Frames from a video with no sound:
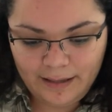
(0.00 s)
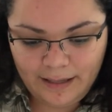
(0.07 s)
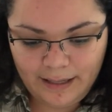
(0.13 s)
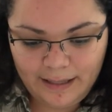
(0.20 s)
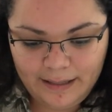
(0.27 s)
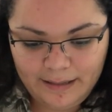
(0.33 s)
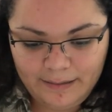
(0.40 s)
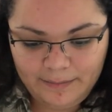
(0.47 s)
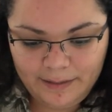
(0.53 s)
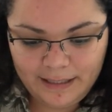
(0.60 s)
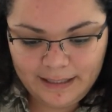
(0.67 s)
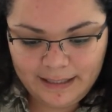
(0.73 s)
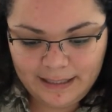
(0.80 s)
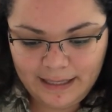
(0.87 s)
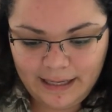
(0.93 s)

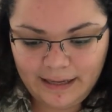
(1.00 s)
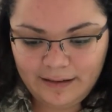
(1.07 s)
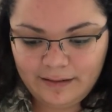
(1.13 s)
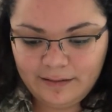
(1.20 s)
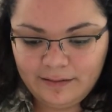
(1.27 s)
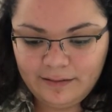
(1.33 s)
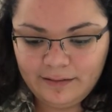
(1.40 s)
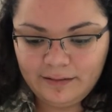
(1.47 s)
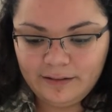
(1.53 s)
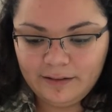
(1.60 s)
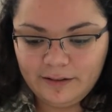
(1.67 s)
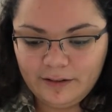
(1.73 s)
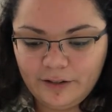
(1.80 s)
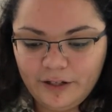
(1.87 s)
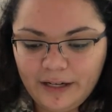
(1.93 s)
Let's see.
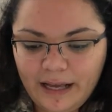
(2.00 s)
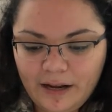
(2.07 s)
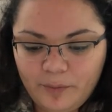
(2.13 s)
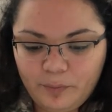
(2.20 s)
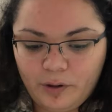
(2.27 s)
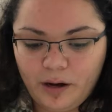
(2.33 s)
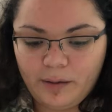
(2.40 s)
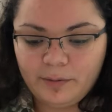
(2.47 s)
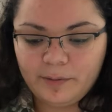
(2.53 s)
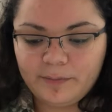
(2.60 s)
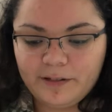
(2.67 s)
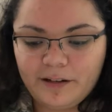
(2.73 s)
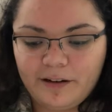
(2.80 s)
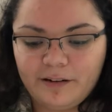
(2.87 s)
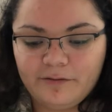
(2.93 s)
Learn how to problem
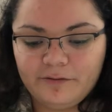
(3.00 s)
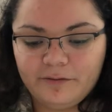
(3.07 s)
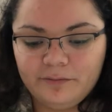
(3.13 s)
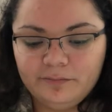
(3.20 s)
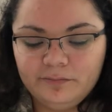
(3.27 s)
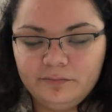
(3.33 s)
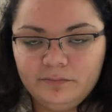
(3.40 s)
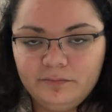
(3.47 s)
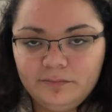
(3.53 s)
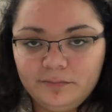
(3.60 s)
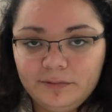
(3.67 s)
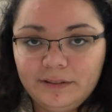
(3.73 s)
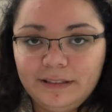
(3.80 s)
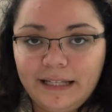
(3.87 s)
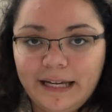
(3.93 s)
solve.
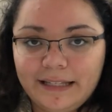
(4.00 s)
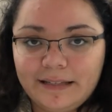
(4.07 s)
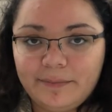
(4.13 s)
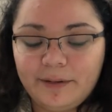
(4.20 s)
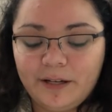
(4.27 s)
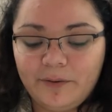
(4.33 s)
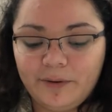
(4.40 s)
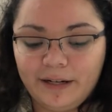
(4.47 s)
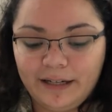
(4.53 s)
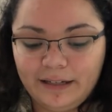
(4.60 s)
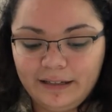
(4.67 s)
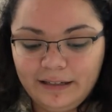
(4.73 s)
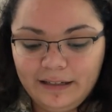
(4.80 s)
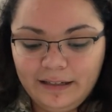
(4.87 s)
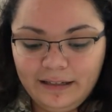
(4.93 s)
That's a big one.
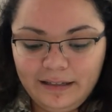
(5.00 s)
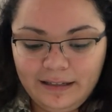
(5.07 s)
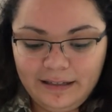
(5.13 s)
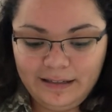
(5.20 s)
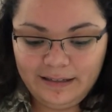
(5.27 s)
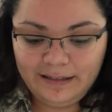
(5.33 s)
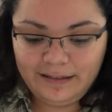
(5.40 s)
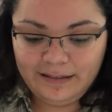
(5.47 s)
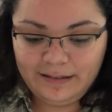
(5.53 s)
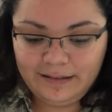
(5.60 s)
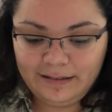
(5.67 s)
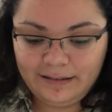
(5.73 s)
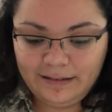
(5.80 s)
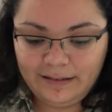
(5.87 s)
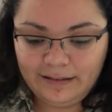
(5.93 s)

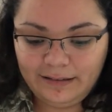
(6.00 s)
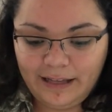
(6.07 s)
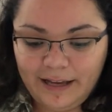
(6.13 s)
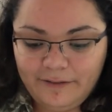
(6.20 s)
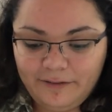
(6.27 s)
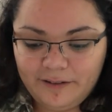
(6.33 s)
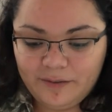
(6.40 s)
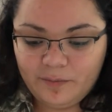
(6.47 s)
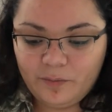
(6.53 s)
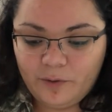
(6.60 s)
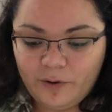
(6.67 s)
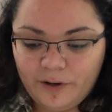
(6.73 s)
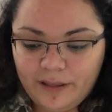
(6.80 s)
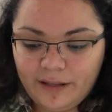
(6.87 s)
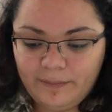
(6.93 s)
Life is
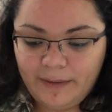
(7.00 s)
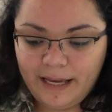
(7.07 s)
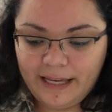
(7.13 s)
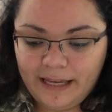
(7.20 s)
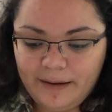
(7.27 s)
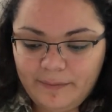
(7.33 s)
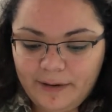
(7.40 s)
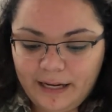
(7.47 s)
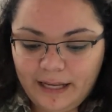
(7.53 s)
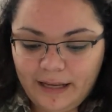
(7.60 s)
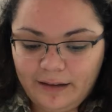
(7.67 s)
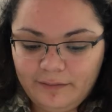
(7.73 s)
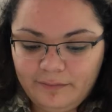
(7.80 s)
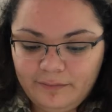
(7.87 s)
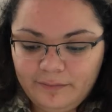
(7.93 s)
more than making
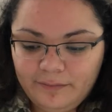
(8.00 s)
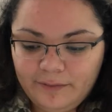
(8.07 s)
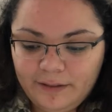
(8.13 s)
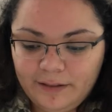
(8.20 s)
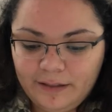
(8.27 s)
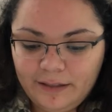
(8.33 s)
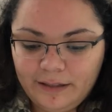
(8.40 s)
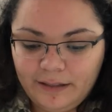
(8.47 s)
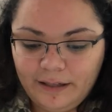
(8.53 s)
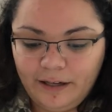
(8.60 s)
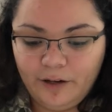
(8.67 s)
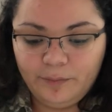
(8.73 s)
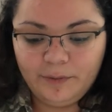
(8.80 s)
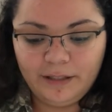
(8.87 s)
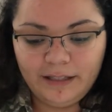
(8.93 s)
money.
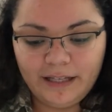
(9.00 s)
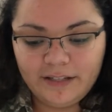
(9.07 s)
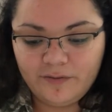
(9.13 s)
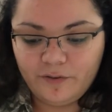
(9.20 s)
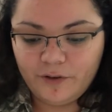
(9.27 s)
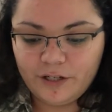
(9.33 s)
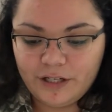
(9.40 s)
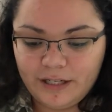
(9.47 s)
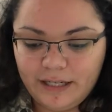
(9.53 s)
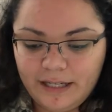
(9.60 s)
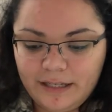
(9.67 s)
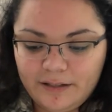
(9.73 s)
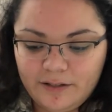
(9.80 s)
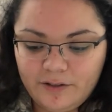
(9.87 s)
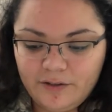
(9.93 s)
Help the less
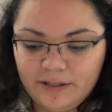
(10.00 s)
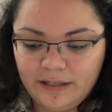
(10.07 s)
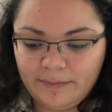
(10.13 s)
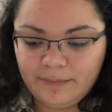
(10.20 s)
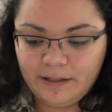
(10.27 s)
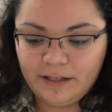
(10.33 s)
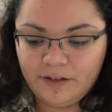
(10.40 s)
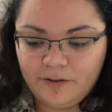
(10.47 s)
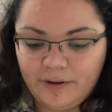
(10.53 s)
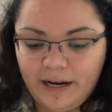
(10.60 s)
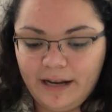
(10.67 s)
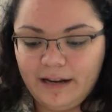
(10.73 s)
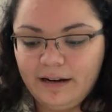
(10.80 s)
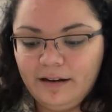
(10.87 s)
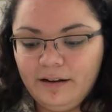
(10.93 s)
fortunate. Do something
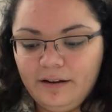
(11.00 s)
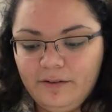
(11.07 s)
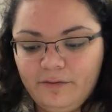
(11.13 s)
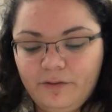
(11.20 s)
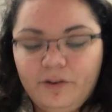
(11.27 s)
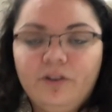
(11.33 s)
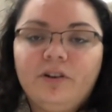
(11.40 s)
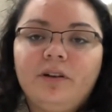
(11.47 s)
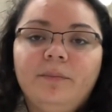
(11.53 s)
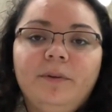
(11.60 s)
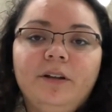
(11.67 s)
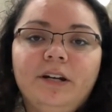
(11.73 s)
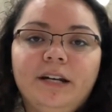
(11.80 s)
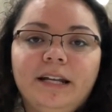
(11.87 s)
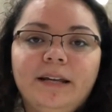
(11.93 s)
great for your
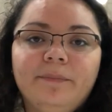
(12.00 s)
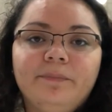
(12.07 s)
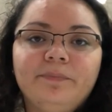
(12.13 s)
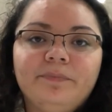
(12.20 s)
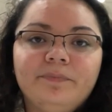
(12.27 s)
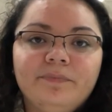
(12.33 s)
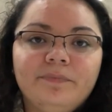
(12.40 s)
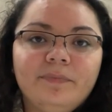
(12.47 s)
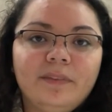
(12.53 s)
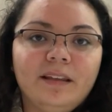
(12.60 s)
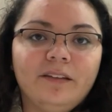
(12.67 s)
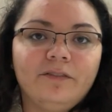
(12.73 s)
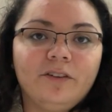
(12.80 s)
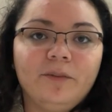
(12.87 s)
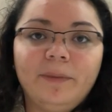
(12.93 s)
community.
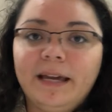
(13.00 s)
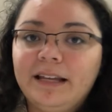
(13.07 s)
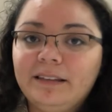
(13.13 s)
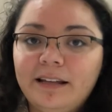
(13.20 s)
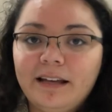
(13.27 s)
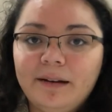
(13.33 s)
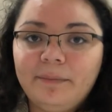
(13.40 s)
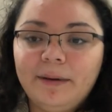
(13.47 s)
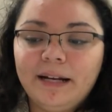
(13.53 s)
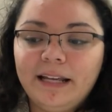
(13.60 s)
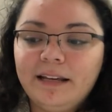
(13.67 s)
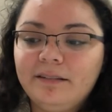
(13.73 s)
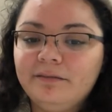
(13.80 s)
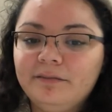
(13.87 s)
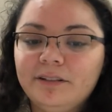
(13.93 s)
If you make a lot of
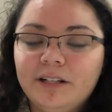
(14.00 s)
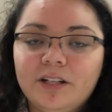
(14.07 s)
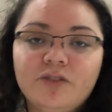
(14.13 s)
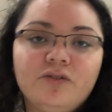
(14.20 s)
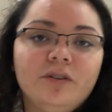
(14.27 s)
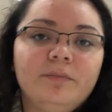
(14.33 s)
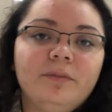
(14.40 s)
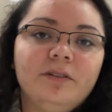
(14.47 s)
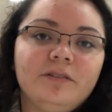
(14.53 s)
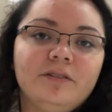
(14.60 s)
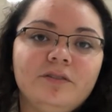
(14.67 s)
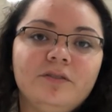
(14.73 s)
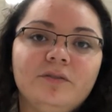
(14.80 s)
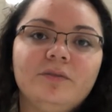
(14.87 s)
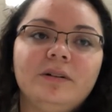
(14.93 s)
money, contribute
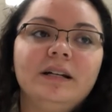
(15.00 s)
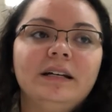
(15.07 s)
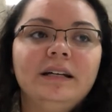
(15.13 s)
to